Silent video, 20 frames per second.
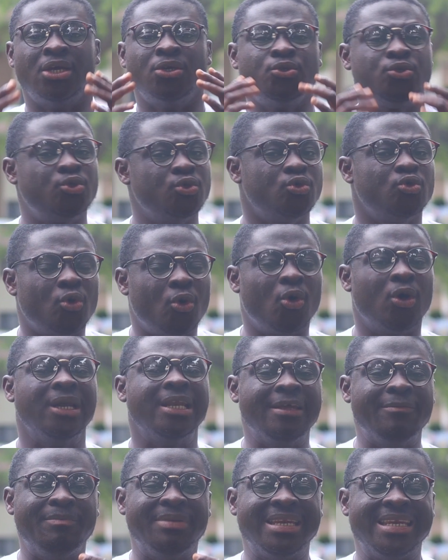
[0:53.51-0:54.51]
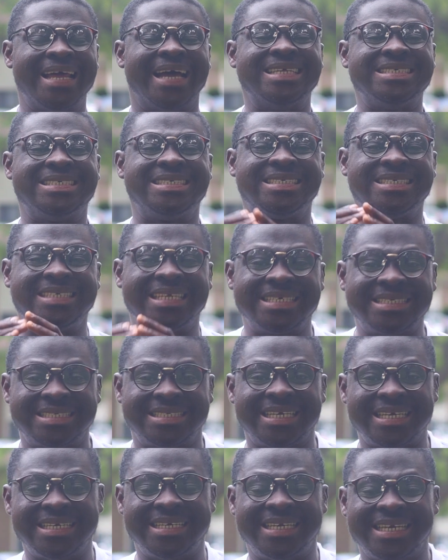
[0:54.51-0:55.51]
should only be done
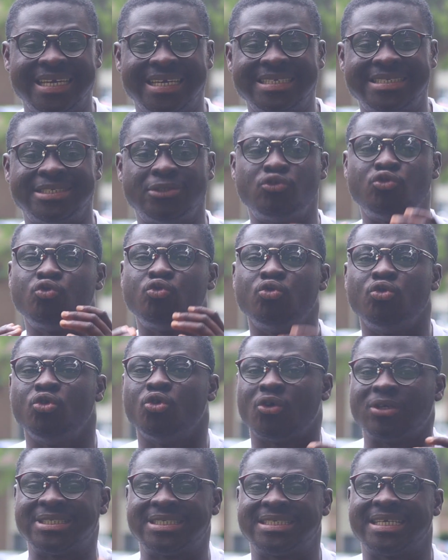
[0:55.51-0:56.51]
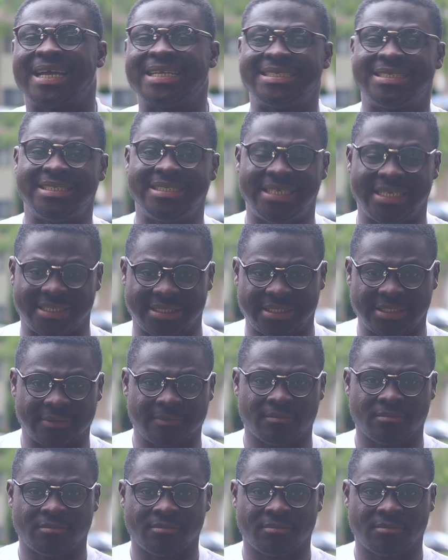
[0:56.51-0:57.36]
60 days to your start date.